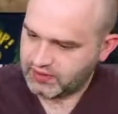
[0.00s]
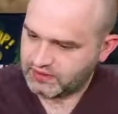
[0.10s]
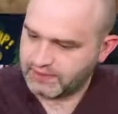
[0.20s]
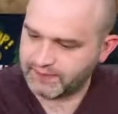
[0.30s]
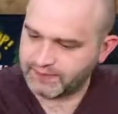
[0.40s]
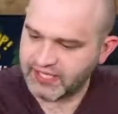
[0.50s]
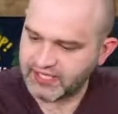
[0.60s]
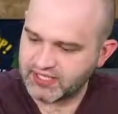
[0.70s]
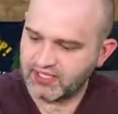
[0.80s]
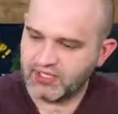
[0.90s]
Backpack,
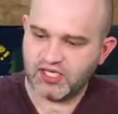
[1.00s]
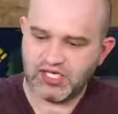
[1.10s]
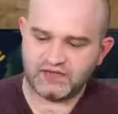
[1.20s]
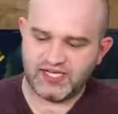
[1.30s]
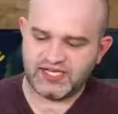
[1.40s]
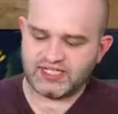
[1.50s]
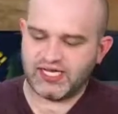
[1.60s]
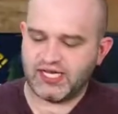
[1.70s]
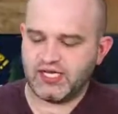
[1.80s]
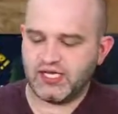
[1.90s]
advanced
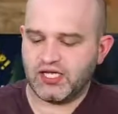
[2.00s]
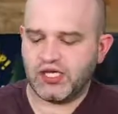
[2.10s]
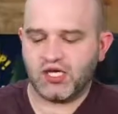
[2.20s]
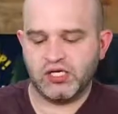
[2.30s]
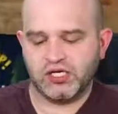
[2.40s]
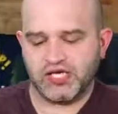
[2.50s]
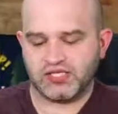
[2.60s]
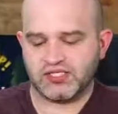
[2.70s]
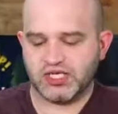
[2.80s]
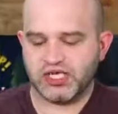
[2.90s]
side,
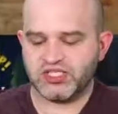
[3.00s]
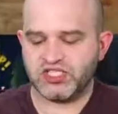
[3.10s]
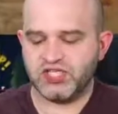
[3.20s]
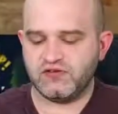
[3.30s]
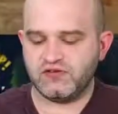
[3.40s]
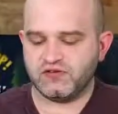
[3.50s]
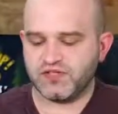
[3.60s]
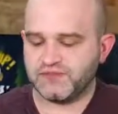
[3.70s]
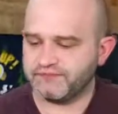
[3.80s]
unlocked. Achieved.